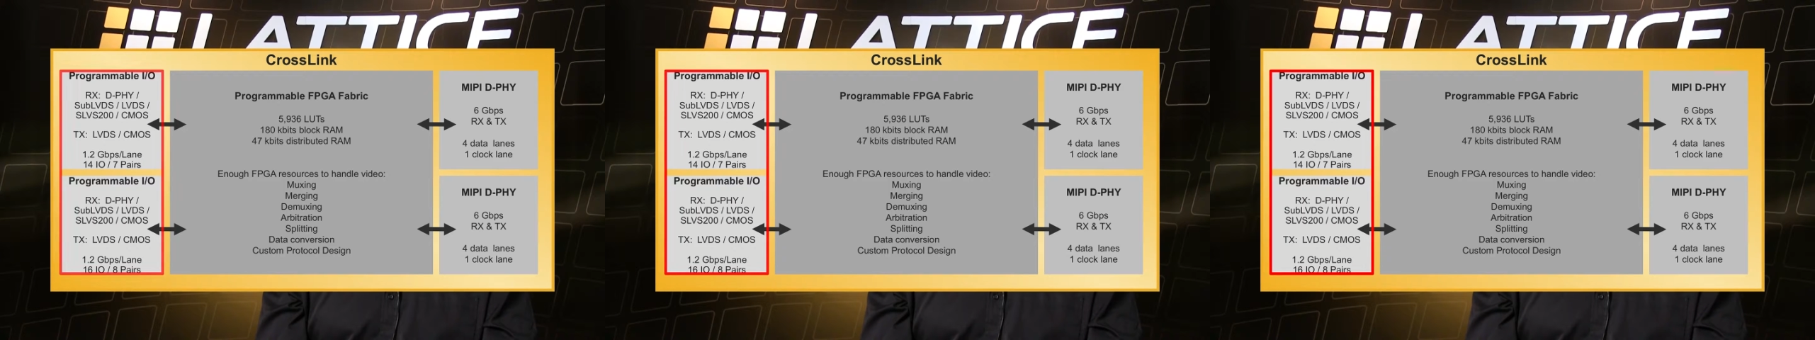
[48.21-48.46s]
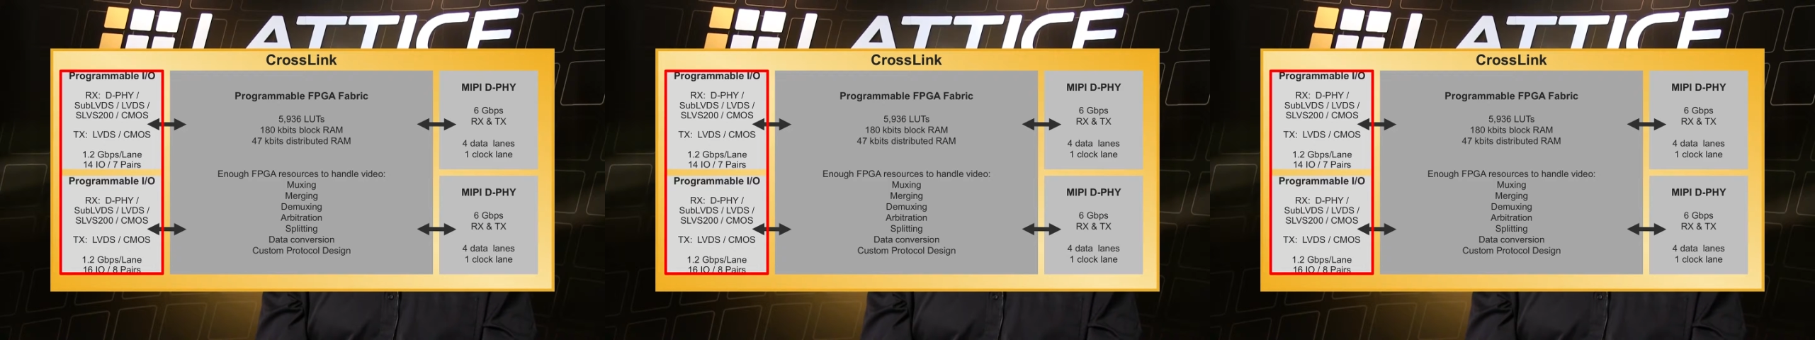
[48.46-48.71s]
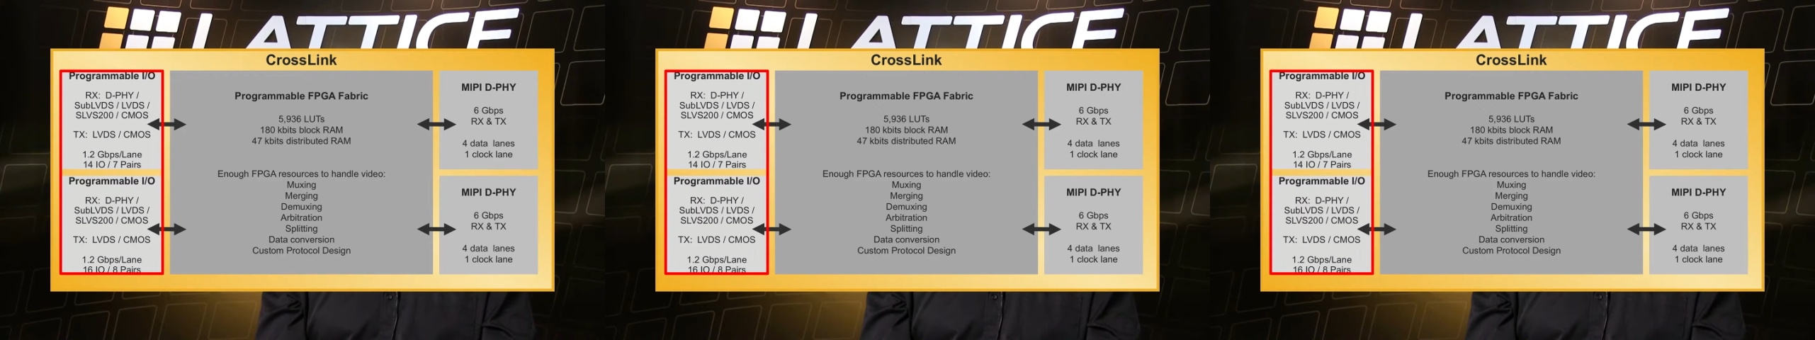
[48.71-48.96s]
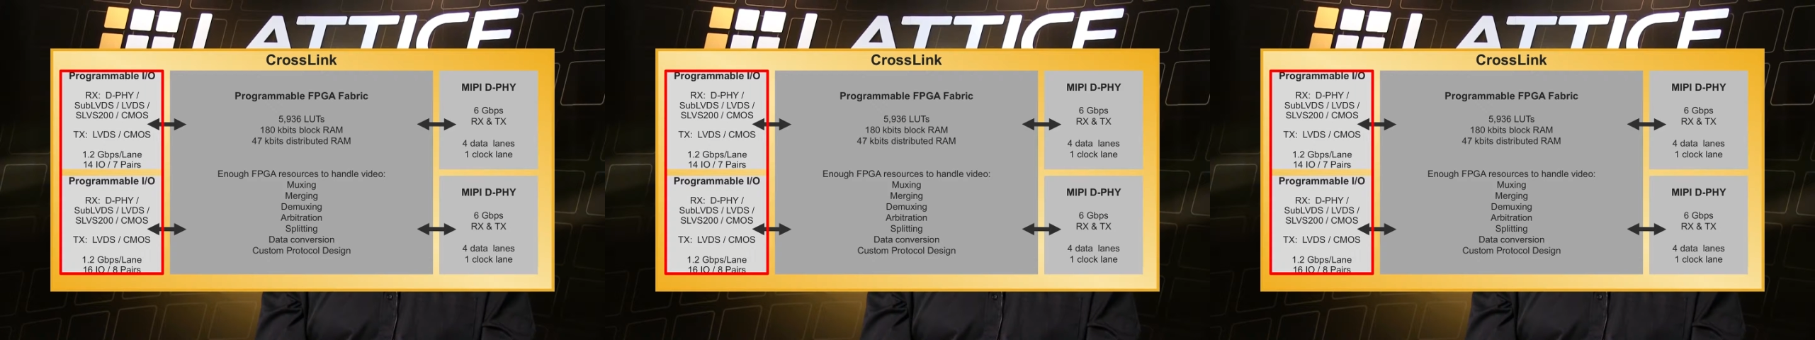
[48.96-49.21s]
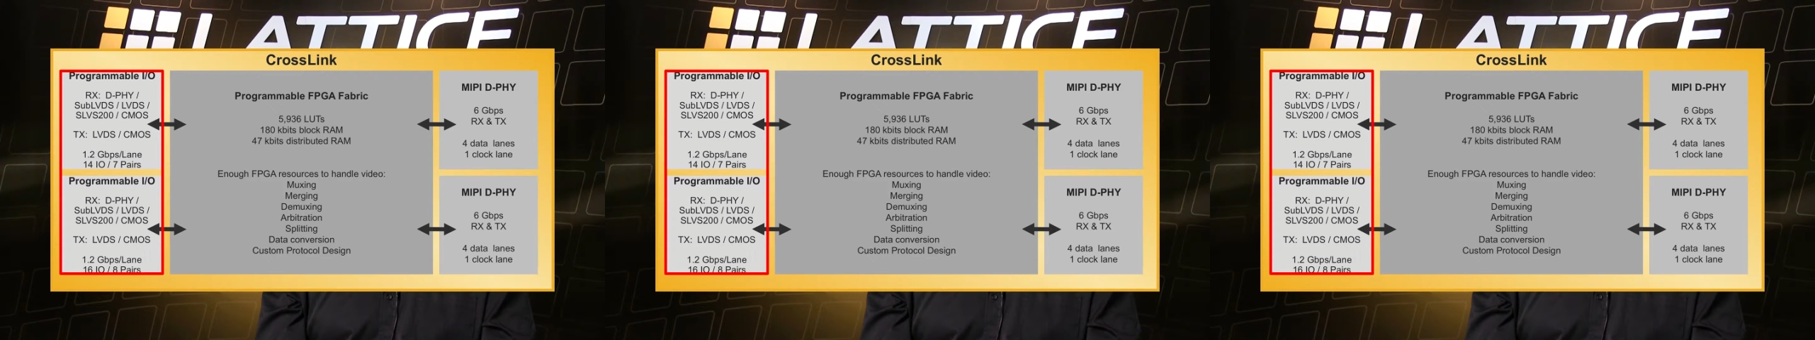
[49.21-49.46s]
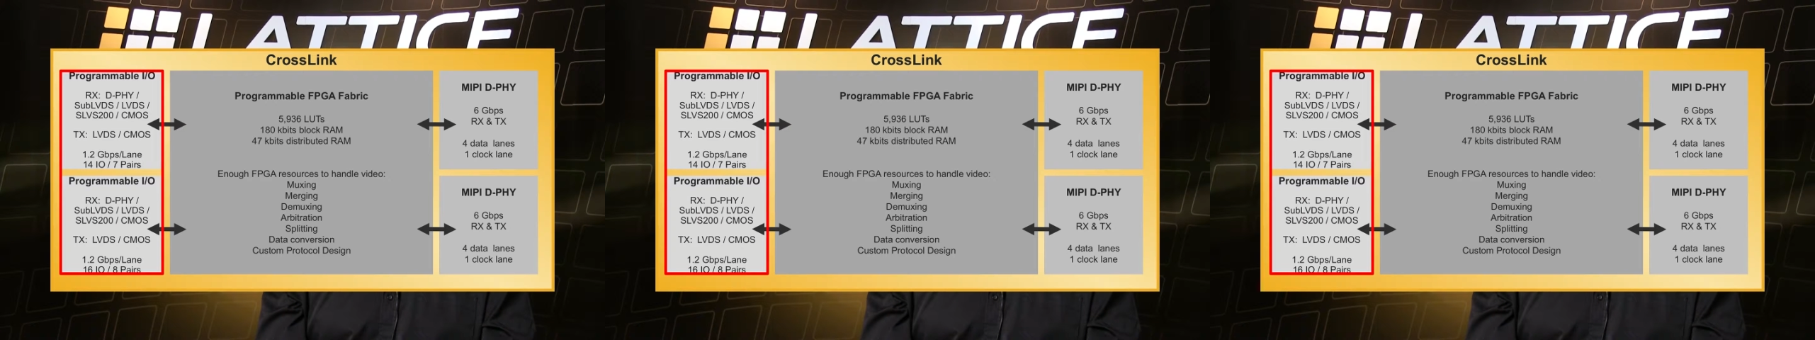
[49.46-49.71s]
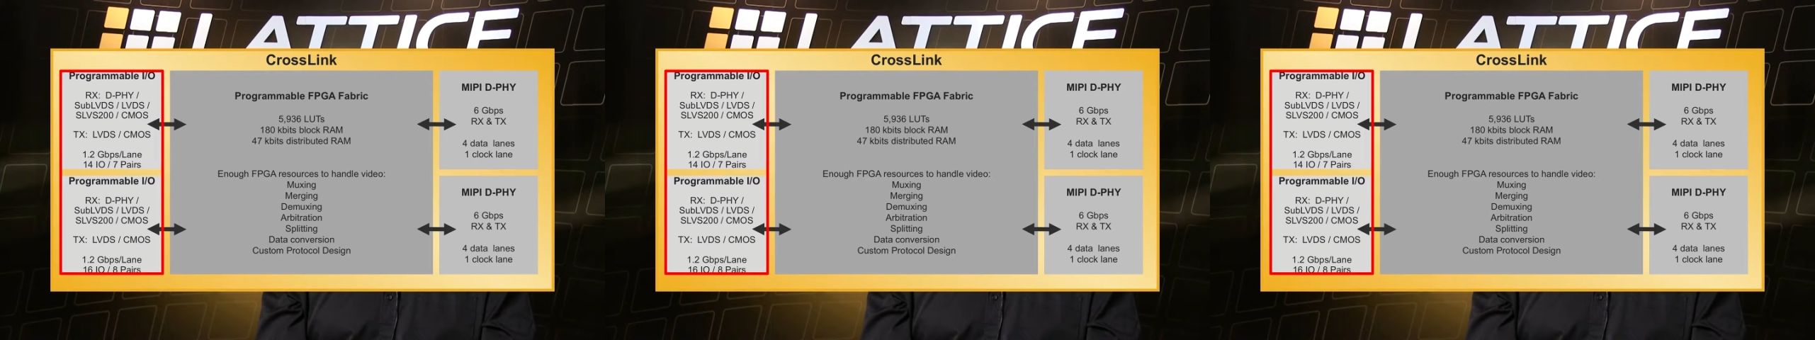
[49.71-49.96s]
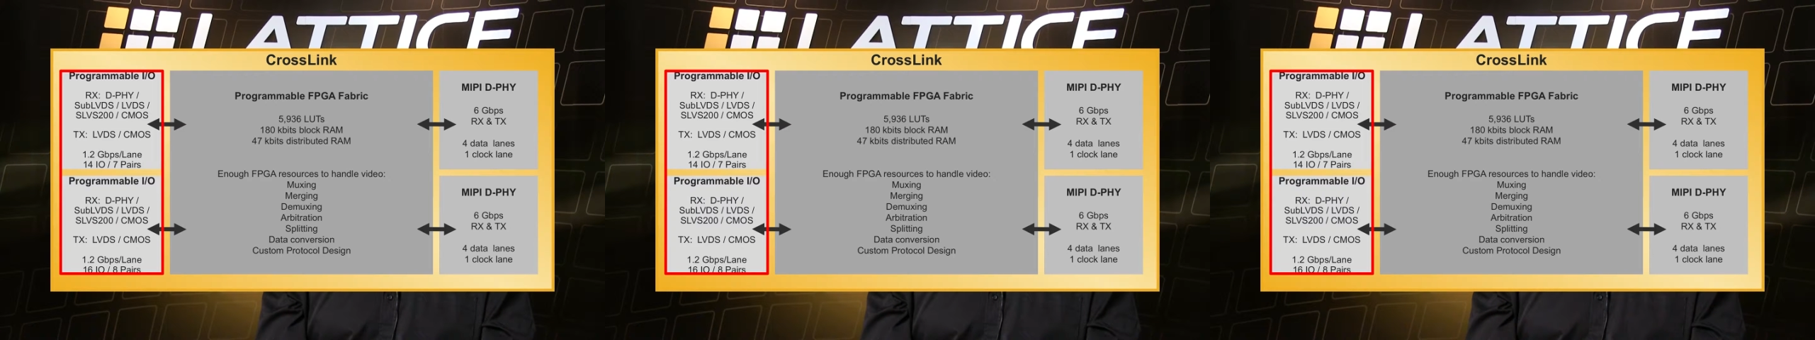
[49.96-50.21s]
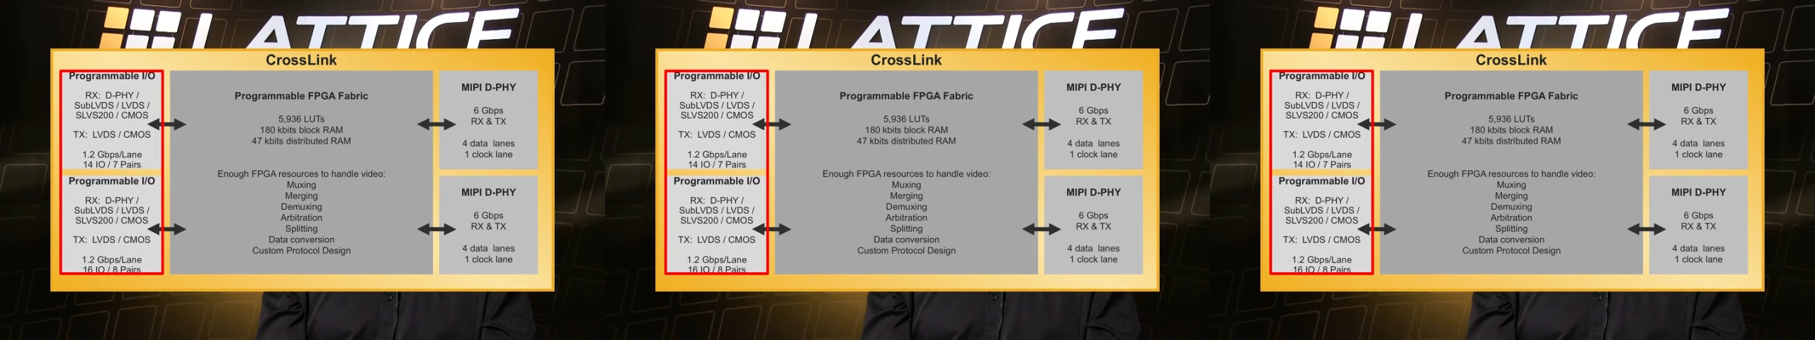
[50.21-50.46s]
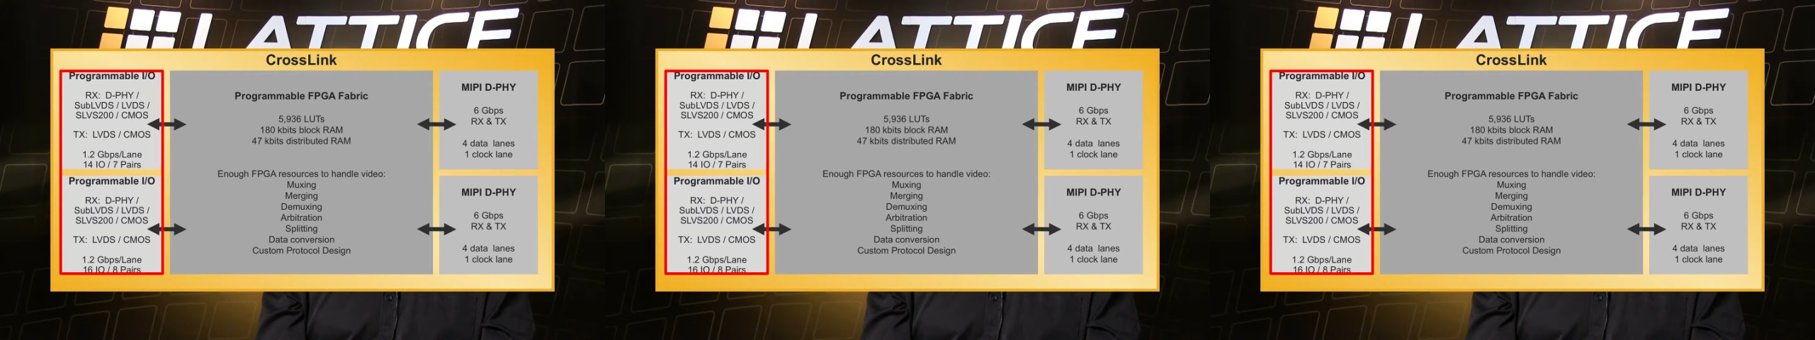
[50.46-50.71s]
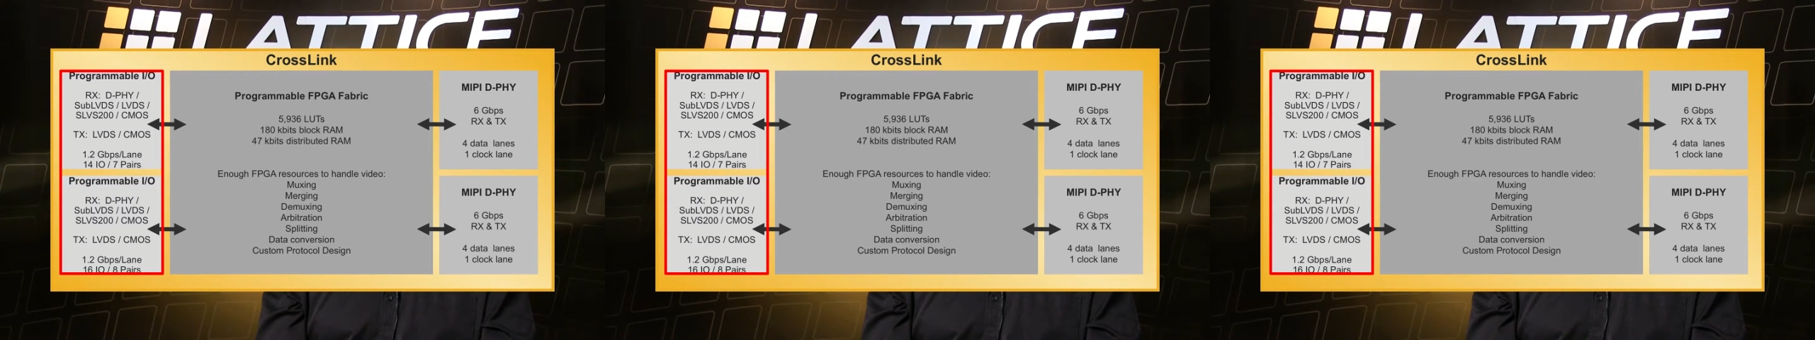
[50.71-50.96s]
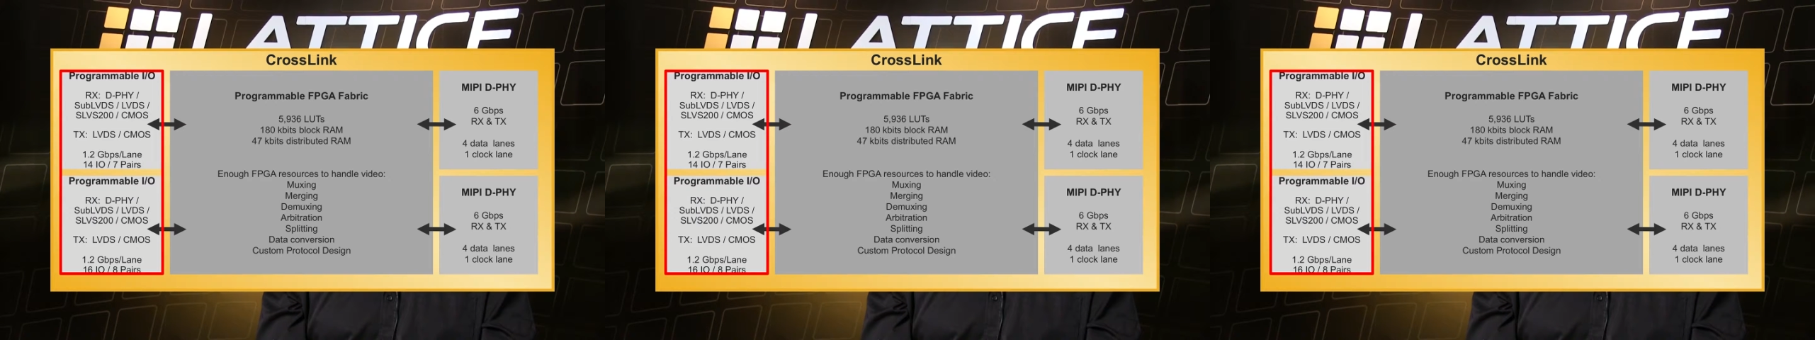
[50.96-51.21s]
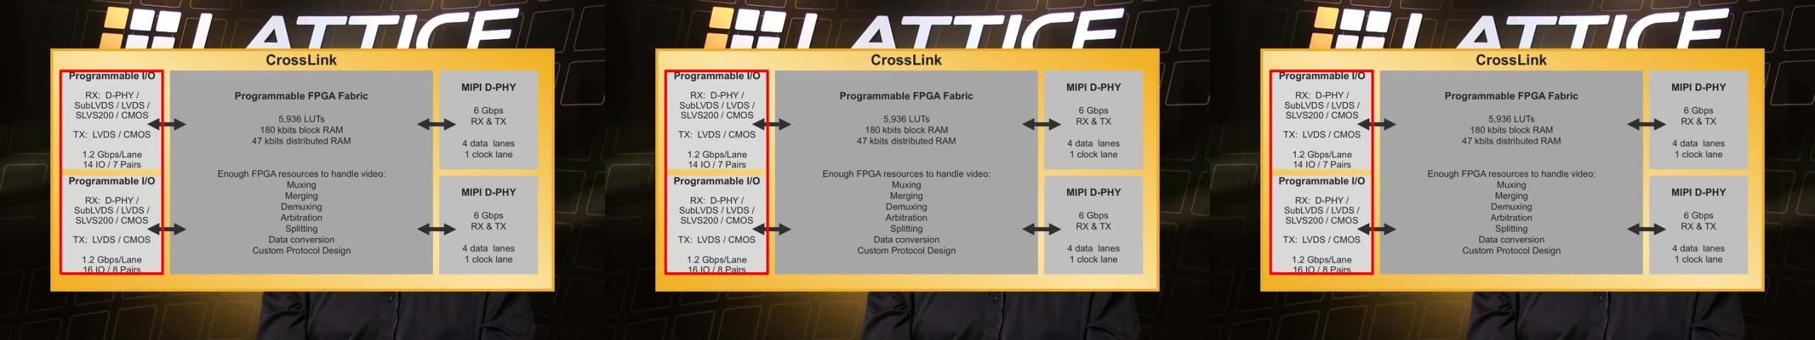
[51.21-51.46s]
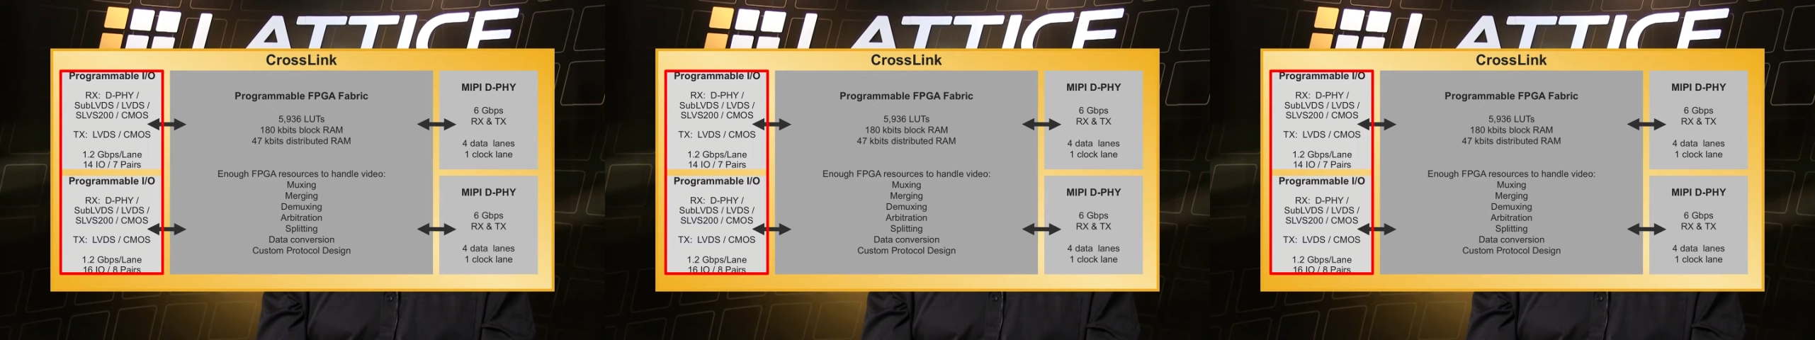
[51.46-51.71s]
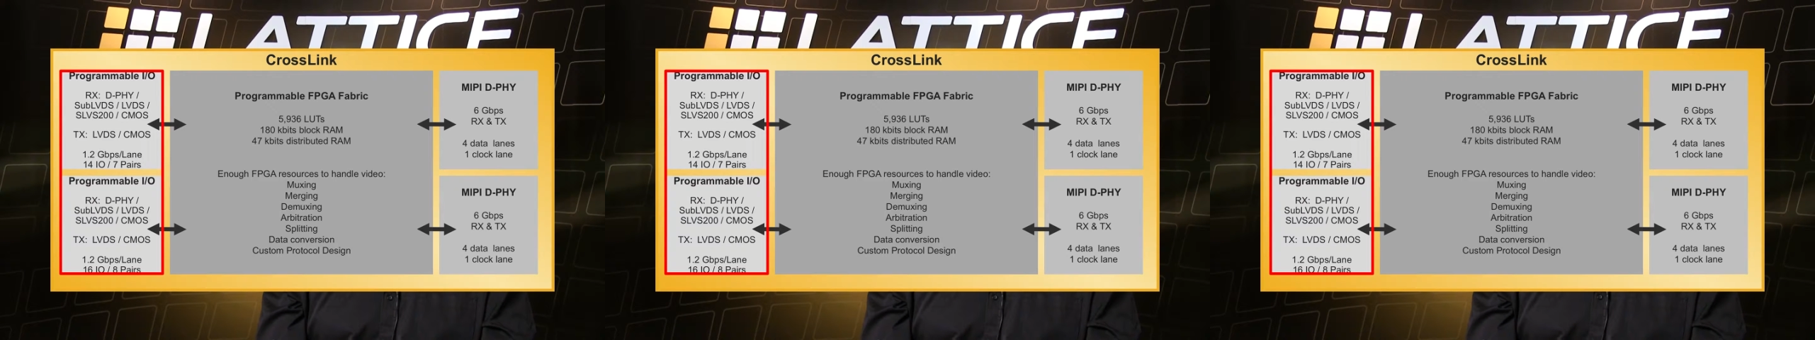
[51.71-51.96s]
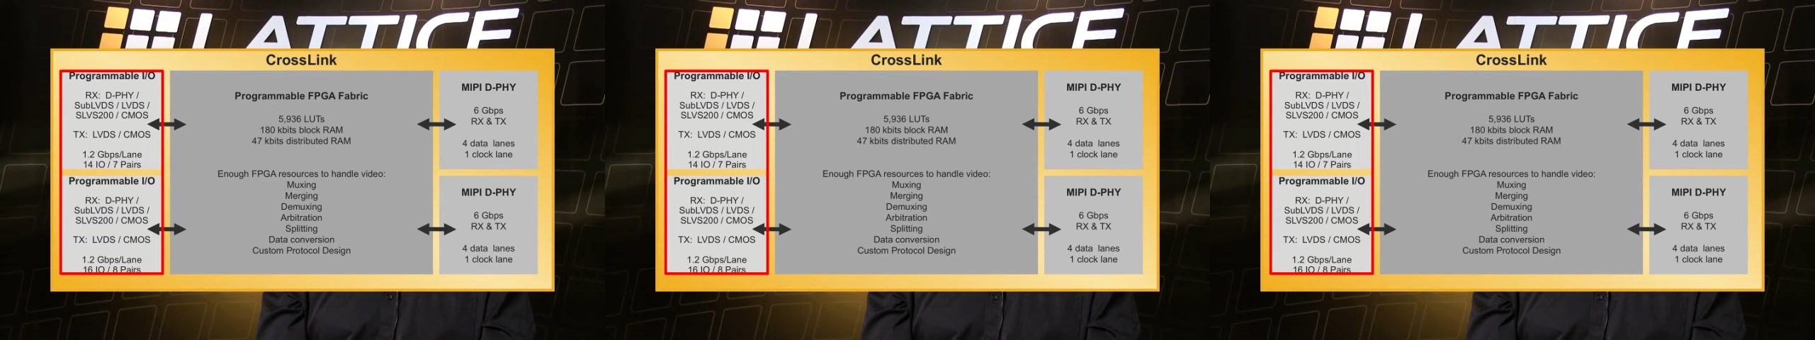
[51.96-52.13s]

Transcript: (no speaker visible)